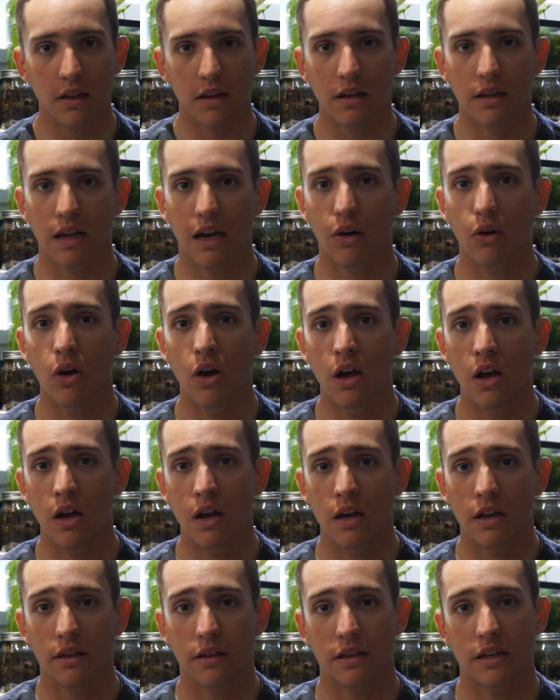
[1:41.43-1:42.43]
Now,
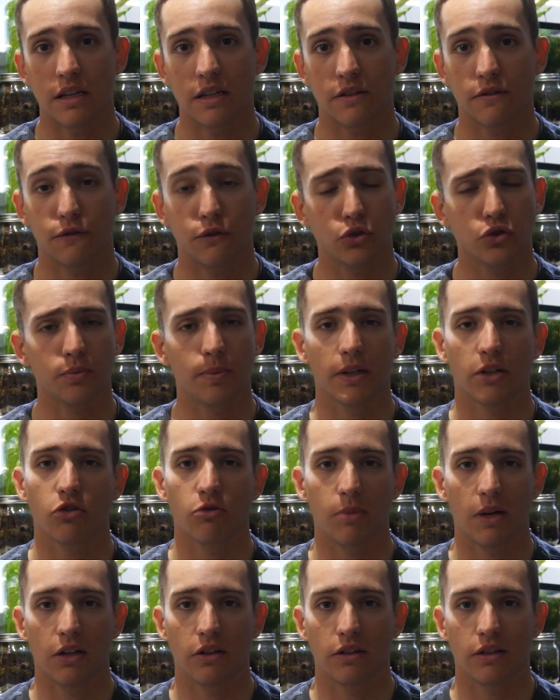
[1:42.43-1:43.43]
these full
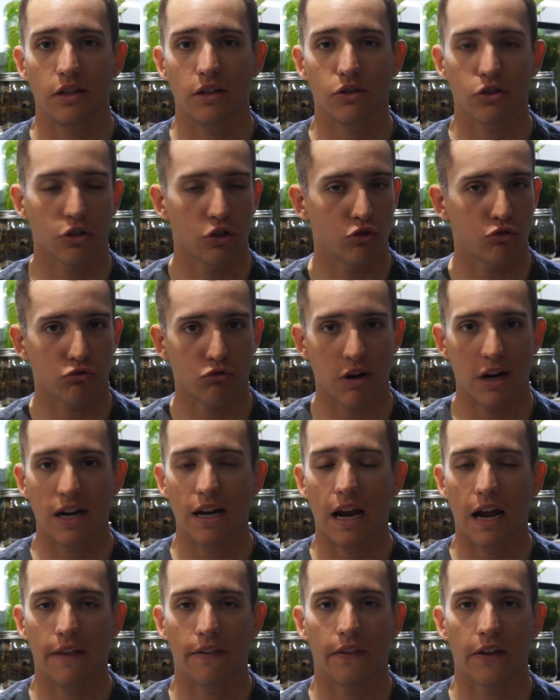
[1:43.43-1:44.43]
spectrum LEDs are
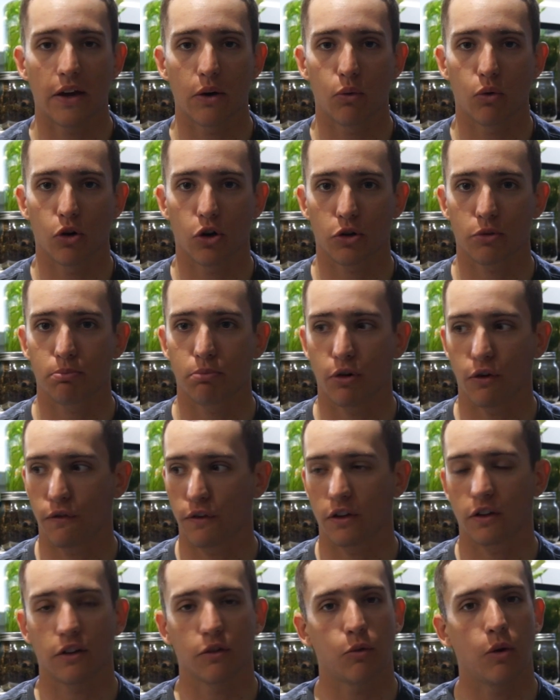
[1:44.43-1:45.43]
great and they work
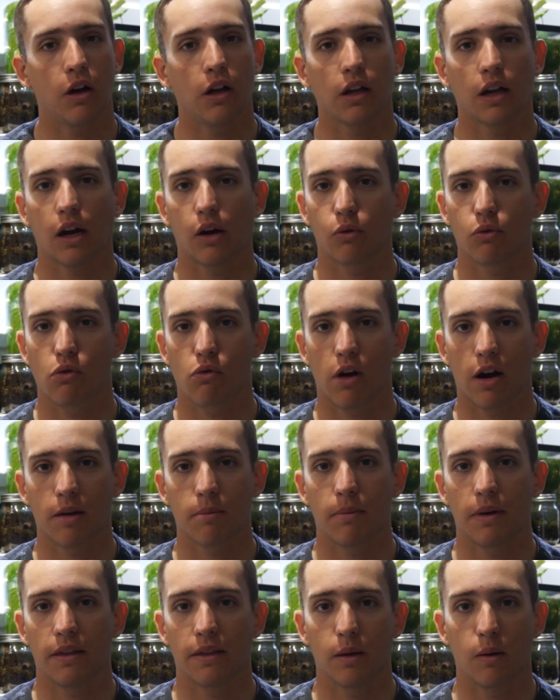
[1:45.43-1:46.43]
perfectly well, and I would
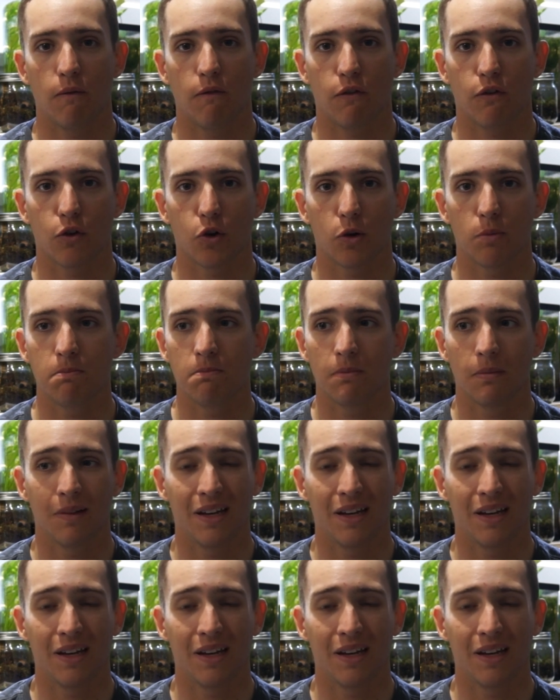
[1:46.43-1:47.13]
recommend them for